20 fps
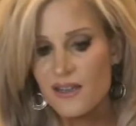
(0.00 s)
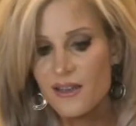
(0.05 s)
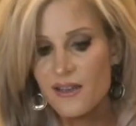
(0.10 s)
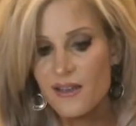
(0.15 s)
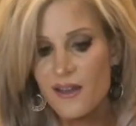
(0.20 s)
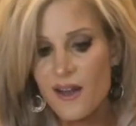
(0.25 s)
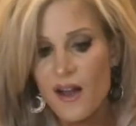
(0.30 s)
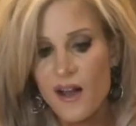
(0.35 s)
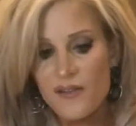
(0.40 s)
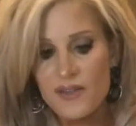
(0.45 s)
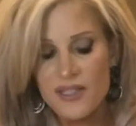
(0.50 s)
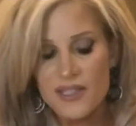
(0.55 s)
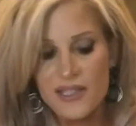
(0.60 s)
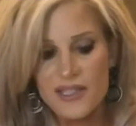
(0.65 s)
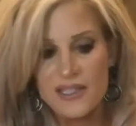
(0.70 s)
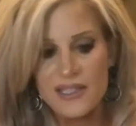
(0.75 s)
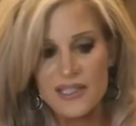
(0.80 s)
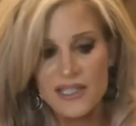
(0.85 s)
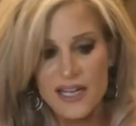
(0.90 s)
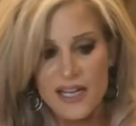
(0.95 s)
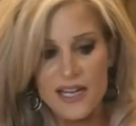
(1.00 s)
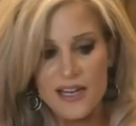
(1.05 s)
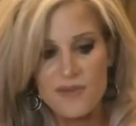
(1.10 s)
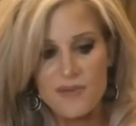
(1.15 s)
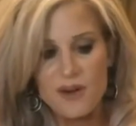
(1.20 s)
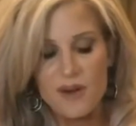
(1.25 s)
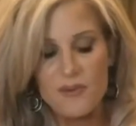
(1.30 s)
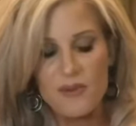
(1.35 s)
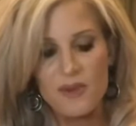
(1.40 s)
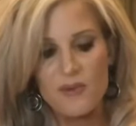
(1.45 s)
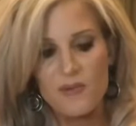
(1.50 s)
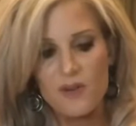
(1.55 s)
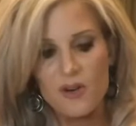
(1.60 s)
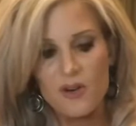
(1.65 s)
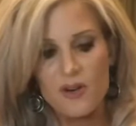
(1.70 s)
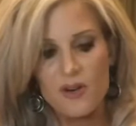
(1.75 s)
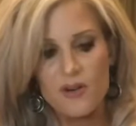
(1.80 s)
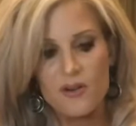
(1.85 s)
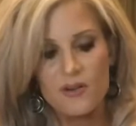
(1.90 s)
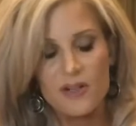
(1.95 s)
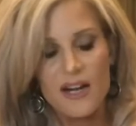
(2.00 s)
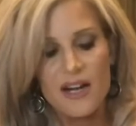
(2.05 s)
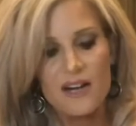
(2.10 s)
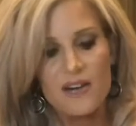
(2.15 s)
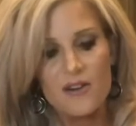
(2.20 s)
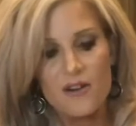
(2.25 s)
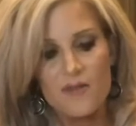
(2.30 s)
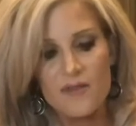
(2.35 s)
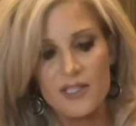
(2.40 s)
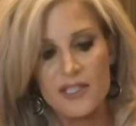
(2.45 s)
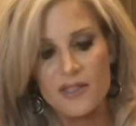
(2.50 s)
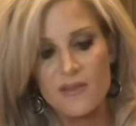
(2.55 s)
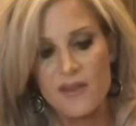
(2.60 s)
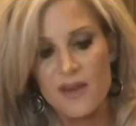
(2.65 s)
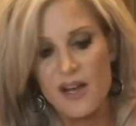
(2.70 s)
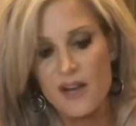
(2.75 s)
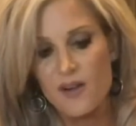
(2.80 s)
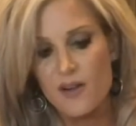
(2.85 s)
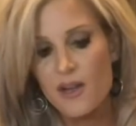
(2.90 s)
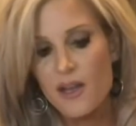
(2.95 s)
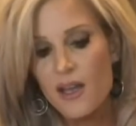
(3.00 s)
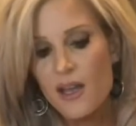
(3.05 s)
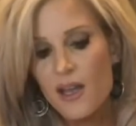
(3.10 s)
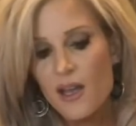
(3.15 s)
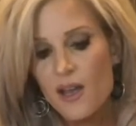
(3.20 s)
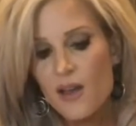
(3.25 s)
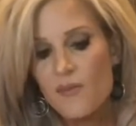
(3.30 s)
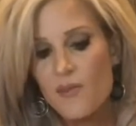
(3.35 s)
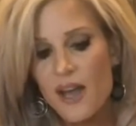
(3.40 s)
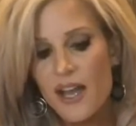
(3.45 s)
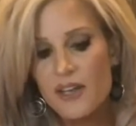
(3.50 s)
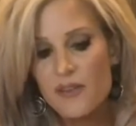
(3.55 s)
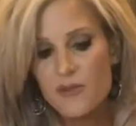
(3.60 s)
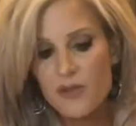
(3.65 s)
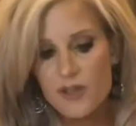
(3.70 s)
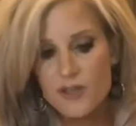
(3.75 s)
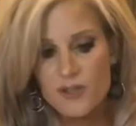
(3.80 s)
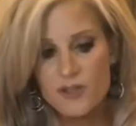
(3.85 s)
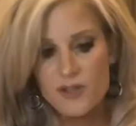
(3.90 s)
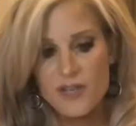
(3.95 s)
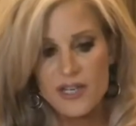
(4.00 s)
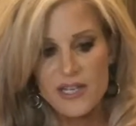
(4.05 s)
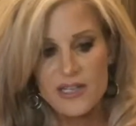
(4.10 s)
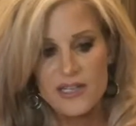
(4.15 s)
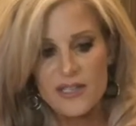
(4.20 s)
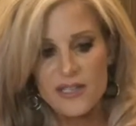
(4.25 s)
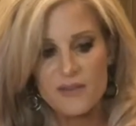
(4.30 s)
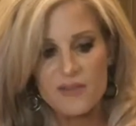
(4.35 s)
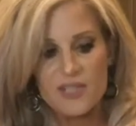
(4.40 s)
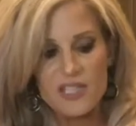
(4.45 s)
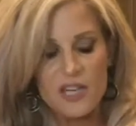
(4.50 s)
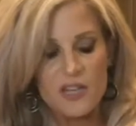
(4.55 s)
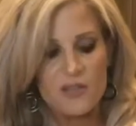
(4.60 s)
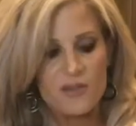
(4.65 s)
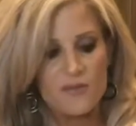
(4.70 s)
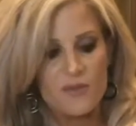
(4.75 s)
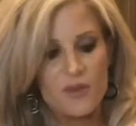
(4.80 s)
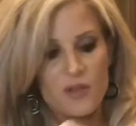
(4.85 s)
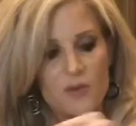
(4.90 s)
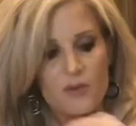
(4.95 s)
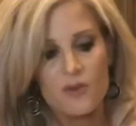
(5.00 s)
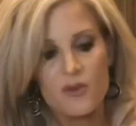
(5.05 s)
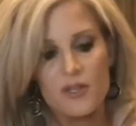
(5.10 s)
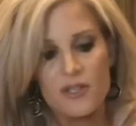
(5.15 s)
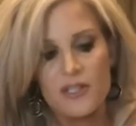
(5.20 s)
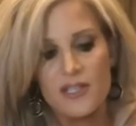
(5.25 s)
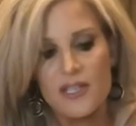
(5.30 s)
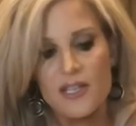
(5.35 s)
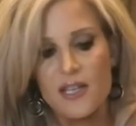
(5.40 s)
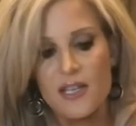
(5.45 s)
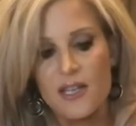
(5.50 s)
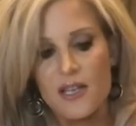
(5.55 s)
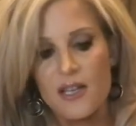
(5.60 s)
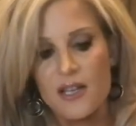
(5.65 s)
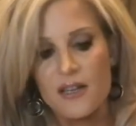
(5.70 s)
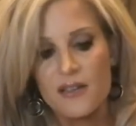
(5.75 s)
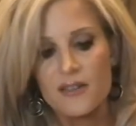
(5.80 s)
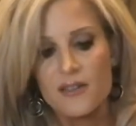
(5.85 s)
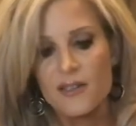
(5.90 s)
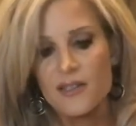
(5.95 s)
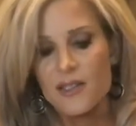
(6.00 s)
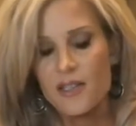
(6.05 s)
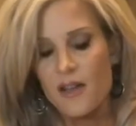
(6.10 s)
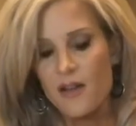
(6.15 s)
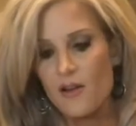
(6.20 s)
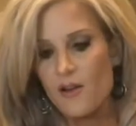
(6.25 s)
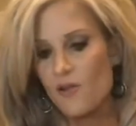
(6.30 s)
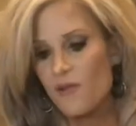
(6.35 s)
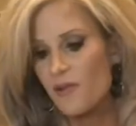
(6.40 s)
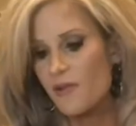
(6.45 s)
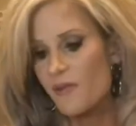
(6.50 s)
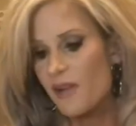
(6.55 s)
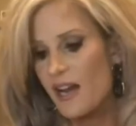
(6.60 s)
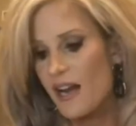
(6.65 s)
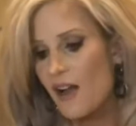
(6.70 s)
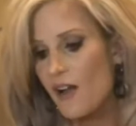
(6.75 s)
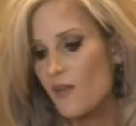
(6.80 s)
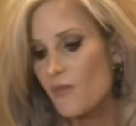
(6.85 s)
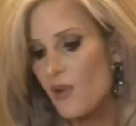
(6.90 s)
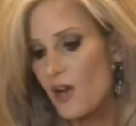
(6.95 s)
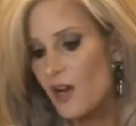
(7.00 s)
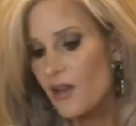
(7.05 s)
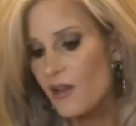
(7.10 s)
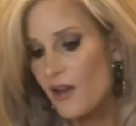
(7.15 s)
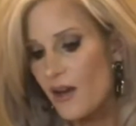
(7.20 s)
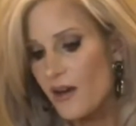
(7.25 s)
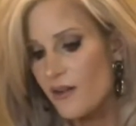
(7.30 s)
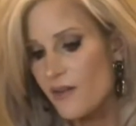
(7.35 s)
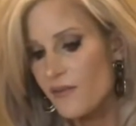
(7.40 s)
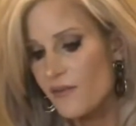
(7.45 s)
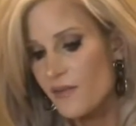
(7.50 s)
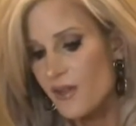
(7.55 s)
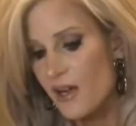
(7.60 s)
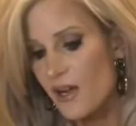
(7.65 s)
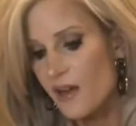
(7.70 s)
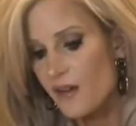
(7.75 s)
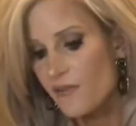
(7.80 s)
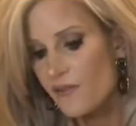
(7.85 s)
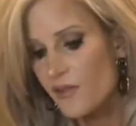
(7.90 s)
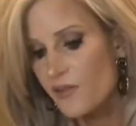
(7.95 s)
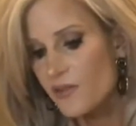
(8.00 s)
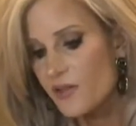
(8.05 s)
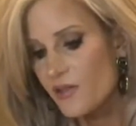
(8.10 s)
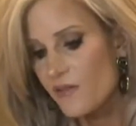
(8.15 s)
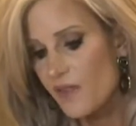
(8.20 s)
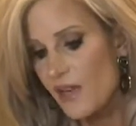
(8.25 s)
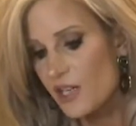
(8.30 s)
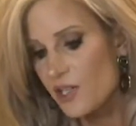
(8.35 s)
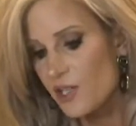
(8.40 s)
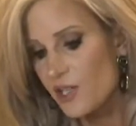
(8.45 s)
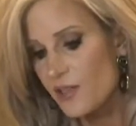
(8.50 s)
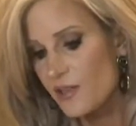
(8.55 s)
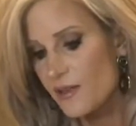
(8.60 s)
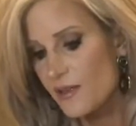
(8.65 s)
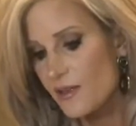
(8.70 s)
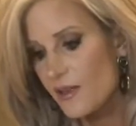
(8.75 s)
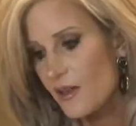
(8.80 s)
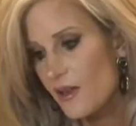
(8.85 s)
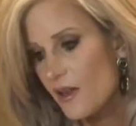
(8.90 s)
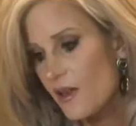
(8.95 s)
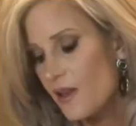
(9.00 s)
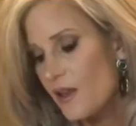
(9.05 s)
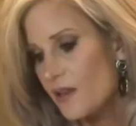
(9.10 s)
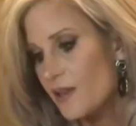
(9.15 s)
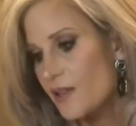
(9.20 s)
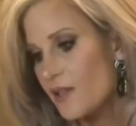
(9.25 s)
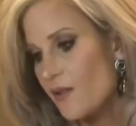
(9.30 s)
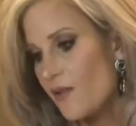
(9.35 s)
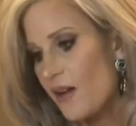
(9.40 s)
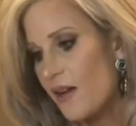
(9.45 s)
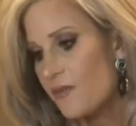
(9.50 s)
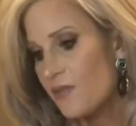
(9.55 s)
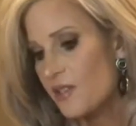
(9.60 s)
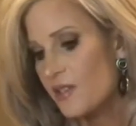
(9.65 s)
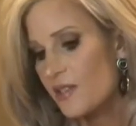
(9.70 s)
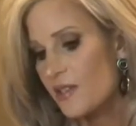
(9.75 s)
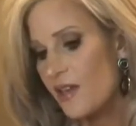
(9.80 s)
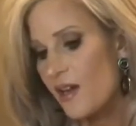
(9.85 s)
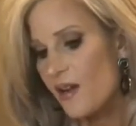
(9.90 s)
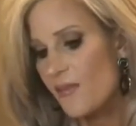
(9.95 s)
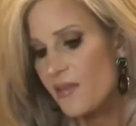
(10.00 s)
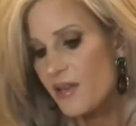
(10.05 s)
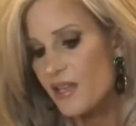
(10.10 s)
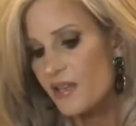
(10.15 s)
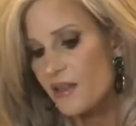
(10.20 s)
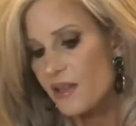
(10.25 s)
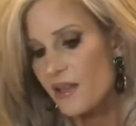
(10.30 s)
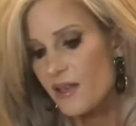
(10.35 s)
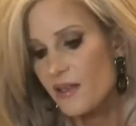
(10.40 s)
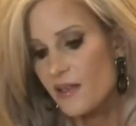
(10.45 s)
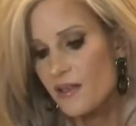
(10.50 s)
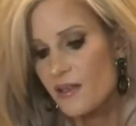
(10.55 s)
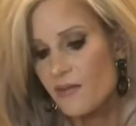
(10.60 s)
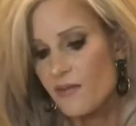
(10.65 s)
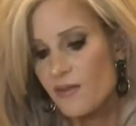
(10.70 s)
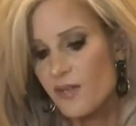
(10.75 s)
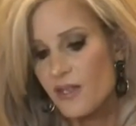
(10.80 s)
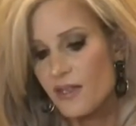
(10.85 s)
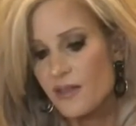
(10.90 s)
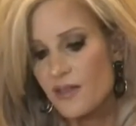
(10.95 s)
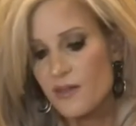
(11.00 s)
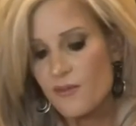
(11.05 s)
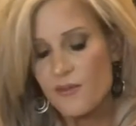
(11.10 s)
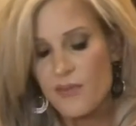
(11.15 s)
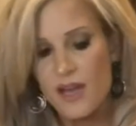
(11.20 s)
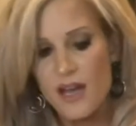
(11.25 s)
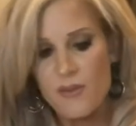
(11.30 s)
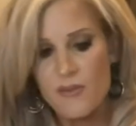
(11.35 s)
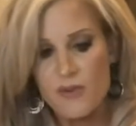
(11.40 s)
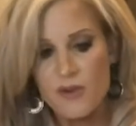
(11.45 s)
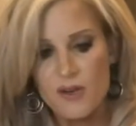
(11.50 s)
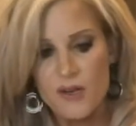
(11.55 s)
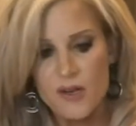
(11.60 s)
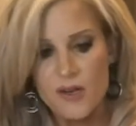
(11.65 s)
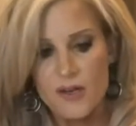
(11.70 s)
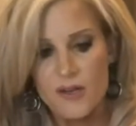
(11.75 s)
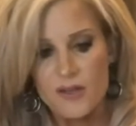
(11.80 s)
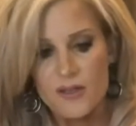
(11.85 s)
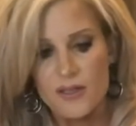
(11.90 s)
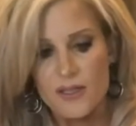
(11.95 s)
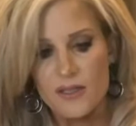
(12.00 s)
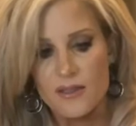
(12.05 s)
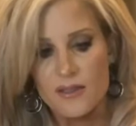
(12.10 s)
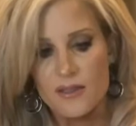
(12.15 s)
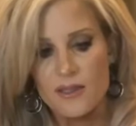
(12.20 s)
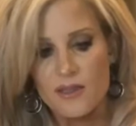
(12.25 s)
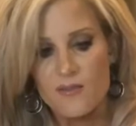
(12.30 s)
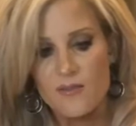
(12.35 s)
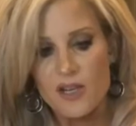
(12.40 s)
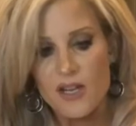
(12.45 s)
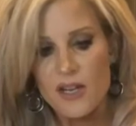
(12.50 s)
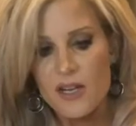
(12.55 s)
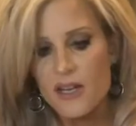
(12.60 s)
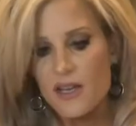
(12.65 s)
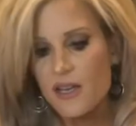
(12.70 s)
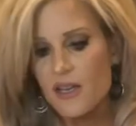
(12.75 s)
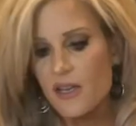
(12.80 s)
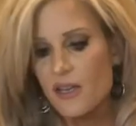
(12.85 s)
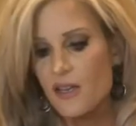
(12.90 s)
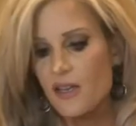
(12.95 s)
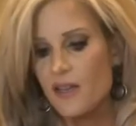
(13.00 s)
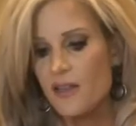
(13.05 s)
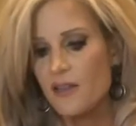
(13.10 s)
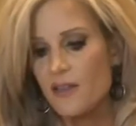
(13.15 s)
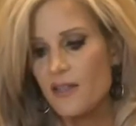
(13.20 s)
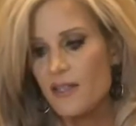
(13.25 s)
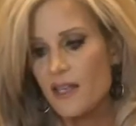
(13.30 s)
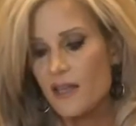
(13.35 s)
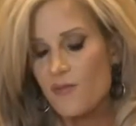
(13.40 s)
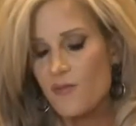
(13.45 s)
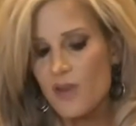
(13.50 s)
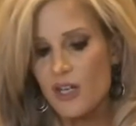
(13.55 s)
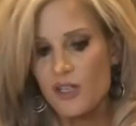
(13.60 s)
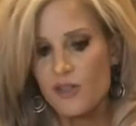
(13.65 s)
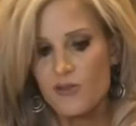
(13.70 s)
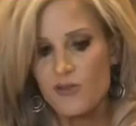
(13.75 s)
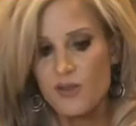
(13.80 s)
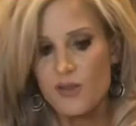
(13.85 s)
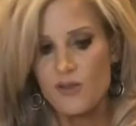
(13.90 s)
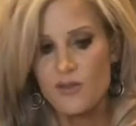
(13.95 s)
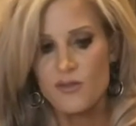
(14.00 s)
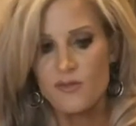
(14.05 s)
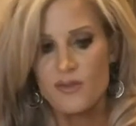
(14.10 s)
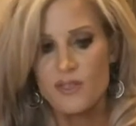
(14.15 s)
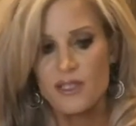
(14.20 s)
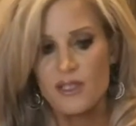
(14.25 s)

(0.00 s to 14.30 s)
obviously did, but we were kind of nervous about buying groceries and the potential for quarantine, so we went out and bought a lot of frozen veggies. So I'm just topping this with some peppers and some onions and mushrooms.